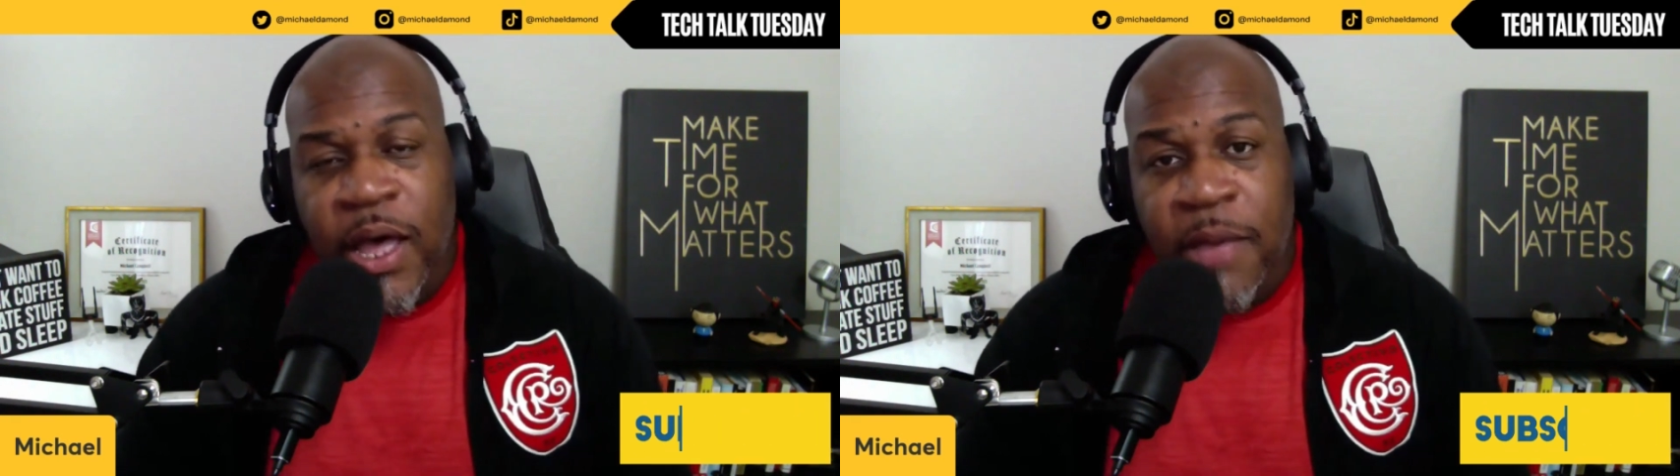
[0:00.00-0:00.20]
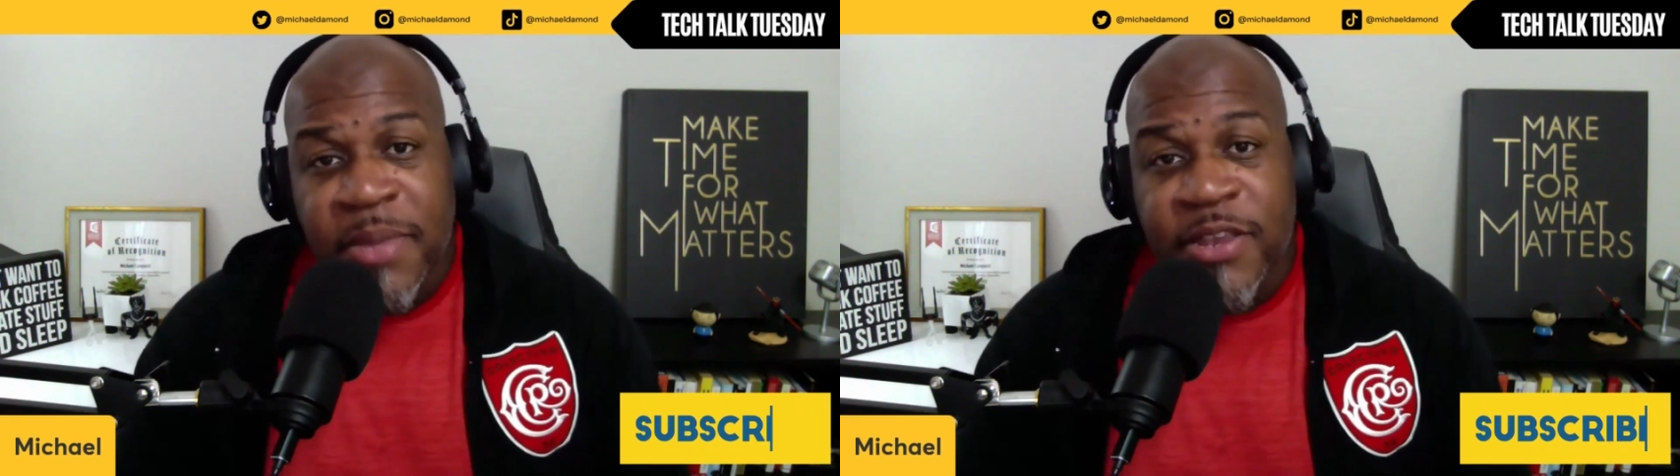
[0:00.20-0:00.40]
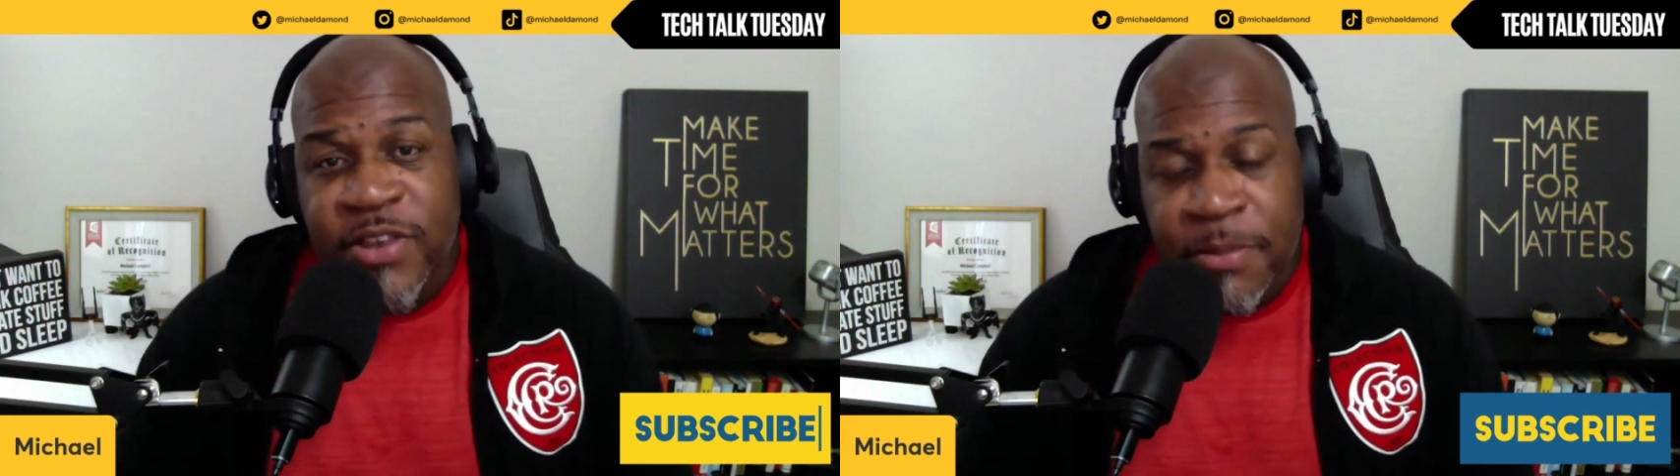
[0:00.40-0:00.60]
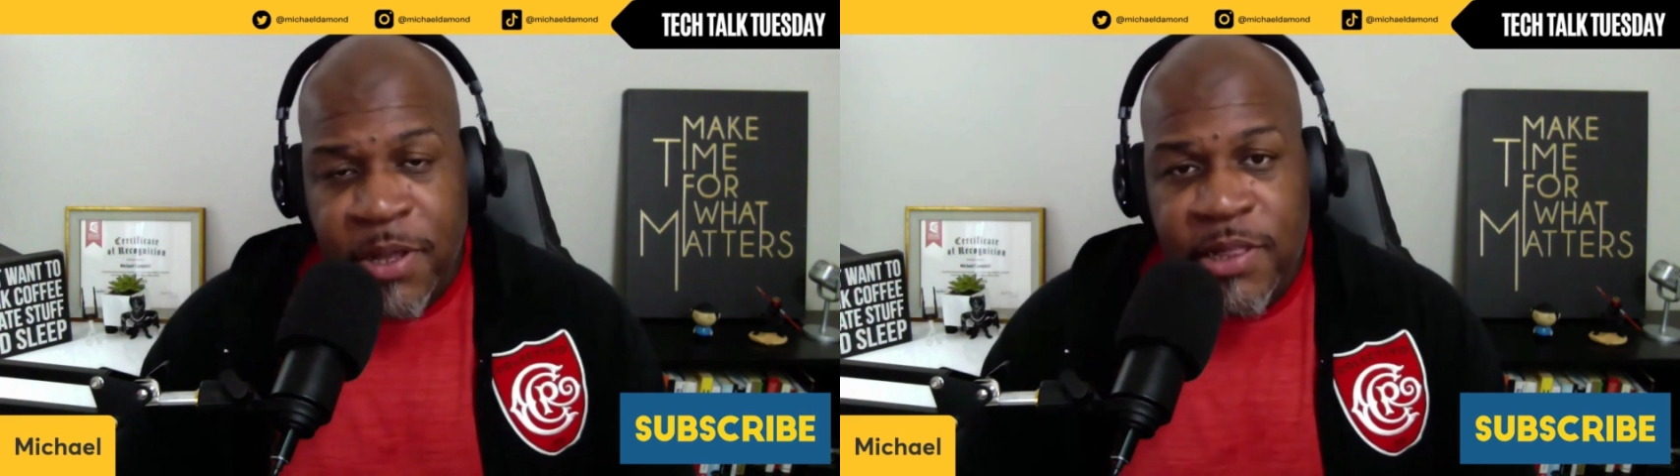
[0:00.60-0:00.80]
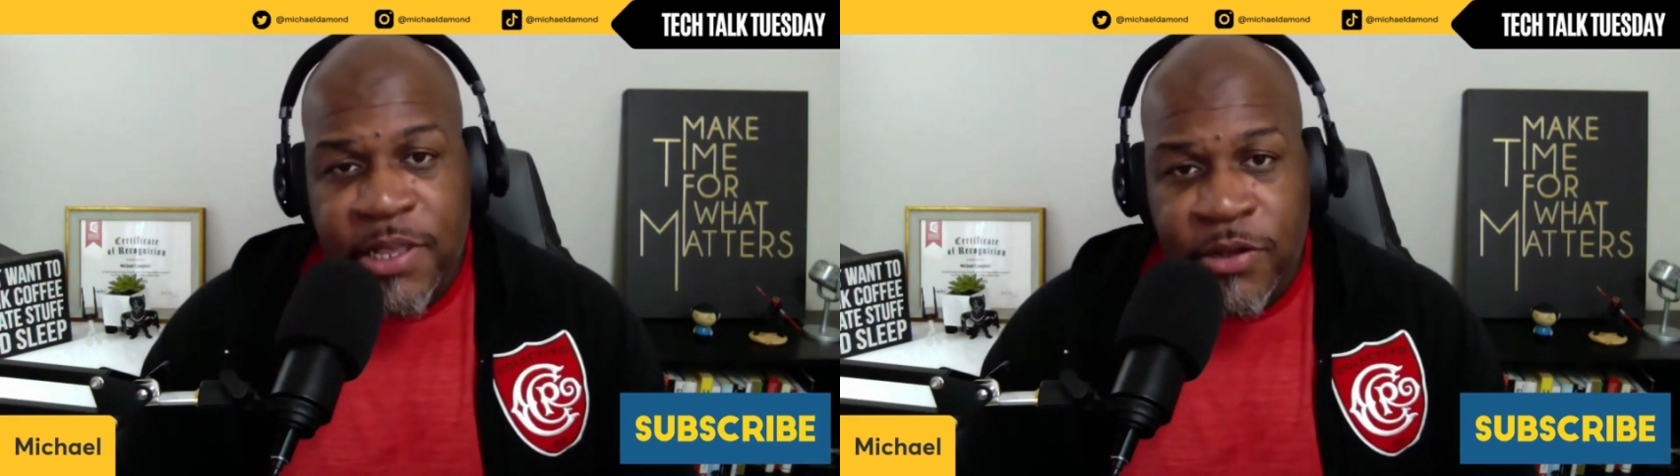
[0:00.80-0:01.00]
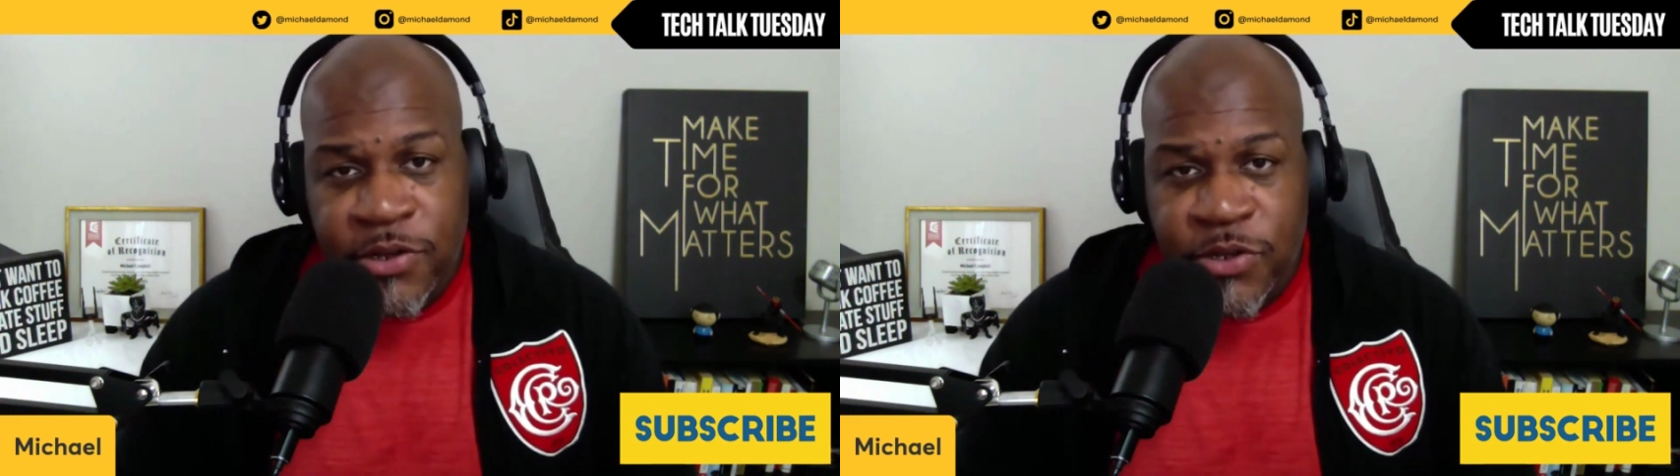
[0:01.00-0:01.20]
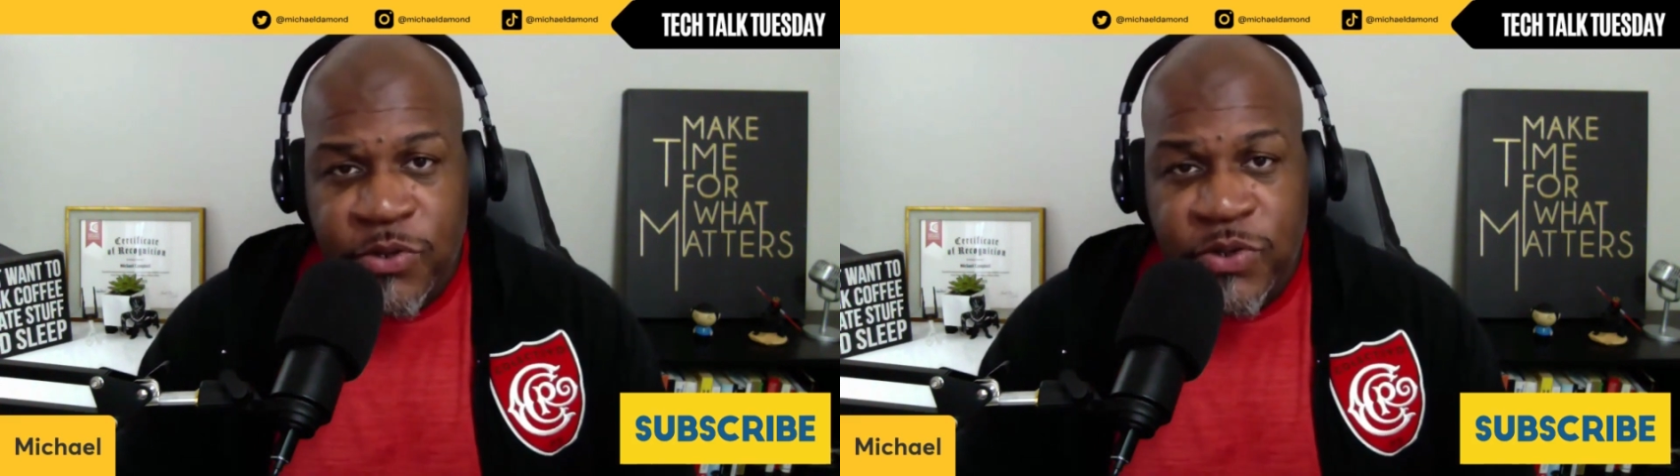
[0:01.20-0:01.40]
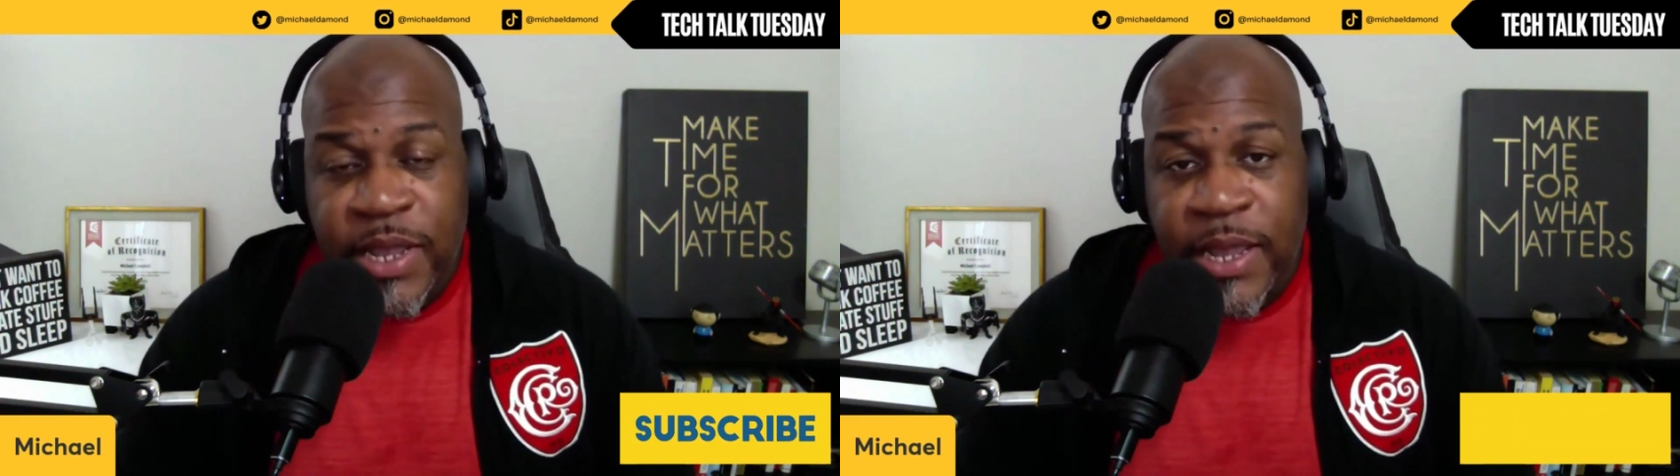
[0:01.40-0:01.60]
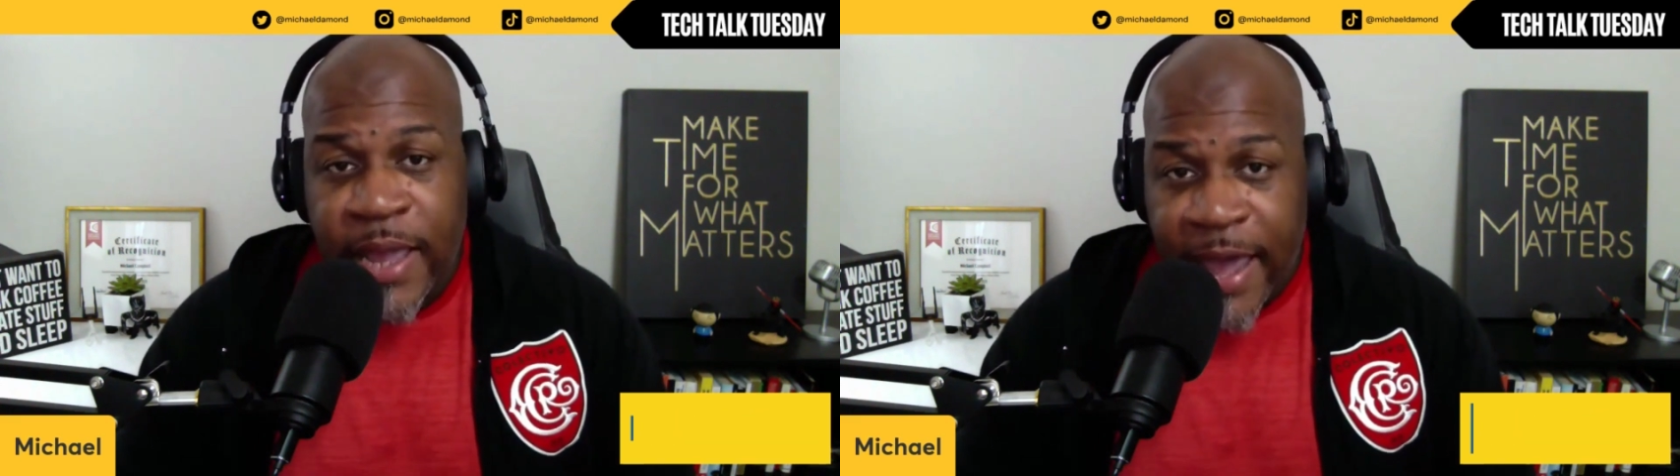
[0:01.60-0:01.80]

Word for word: Um, and typically on a Tuesday